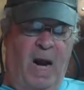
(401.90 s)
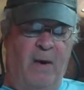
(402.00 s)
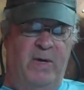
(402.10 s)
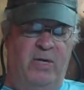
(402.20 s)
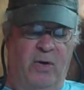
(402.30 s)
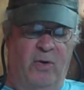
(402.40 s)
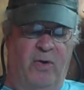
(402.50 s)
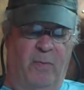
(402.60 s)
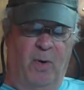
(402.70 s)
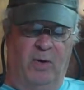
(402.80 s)
I
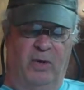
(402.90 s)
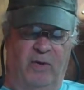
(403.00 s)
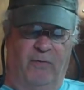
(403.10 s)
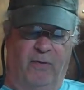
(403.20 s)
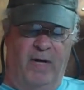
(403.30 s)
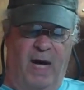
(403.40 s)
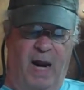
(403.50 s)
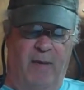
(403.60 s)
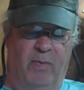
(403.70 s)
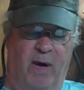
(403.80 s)
returned the book to the free
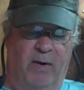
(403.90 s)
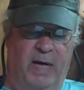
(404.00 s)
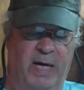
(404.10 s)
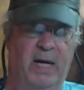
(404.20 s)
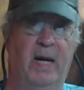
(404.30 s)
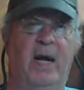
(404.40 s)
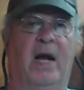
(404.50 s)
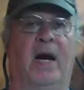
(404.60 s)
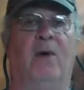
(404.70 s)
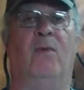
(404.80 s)
library,
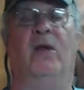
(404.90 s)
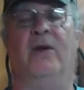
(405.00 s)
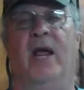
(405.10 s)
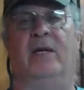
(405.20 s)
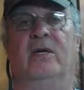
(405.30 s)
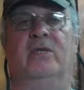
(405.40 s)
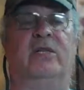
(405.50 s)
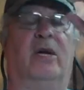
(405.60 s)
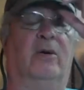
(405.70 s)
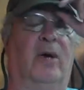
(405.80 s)
and I will not
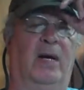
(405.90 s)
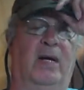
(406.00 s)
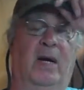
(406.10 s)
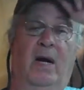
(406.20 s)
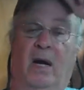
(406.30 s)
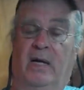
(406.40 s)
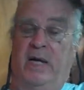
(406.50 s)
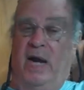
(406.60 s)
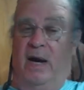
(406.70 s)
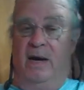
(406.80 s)
consider it
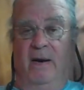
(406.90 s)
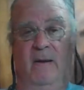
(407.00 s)
again.